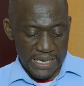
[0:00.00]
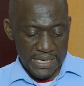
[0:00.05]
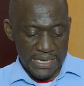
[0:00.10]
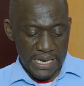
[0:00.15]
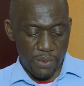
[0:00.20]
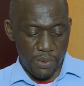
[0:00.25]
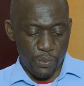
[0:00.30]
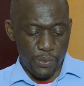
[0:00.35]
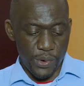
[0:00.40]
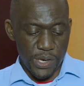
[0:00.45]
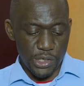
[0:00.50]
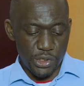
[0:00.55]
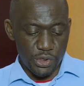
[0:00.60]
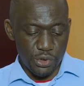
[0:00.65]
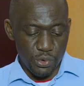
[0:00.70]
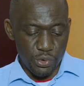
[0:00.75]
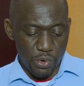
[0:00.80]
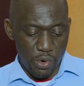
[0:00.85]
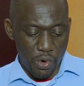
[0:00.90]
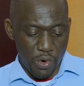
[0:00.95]
that we
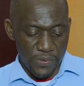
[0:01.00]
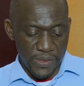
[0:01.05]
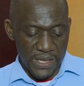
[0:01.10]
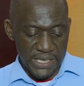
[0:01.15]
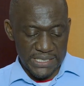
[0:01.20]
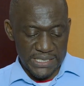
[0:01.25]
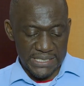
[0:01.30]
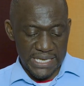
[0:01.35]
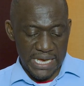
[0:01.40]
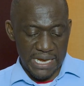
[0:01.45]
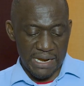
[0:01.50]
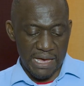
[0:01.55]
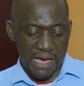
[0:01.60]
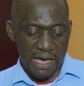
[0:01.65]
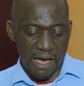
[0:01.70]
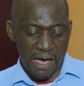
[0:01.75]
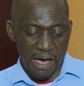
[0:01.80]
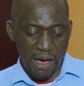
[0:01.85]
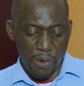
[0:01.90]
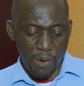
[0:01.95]
should understand
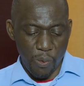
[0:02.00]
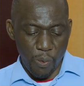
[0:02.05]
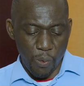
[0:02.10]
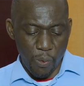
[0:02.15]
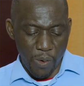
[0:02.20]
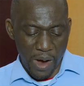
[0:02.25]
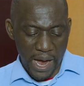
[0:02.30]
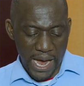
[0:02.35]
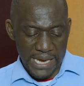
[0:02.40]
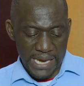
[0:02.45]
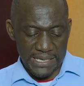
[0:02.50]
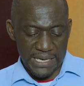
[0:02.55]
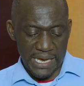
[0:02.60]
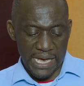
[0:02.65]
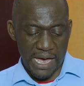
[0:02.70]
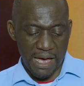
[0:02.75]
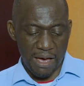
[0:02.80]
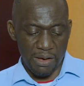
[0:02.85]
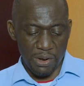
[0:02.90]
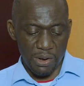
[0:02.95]
how wide,
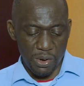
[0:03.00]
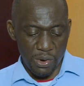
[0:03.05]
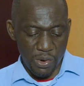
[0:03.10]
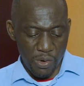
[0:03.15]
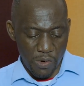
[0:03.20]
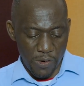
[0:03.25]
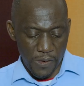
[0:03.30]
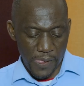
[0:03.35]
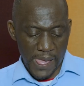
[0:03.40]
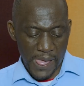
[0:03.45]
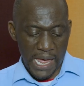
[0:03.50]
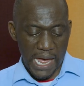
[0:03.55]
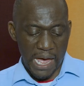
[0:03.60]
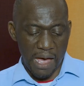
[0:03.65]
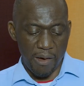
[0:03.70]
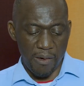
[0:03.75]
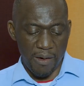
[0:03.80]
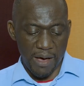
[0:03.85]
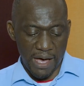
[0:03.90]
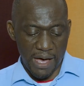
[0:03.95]
how long,
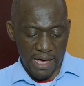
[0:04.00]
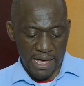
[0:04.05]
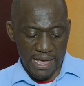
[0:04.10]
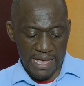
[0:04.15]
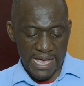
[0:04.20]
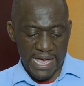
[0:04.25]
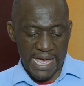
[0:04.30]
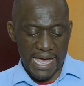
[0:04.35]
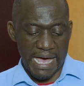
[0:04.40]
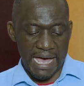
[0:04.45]
how high,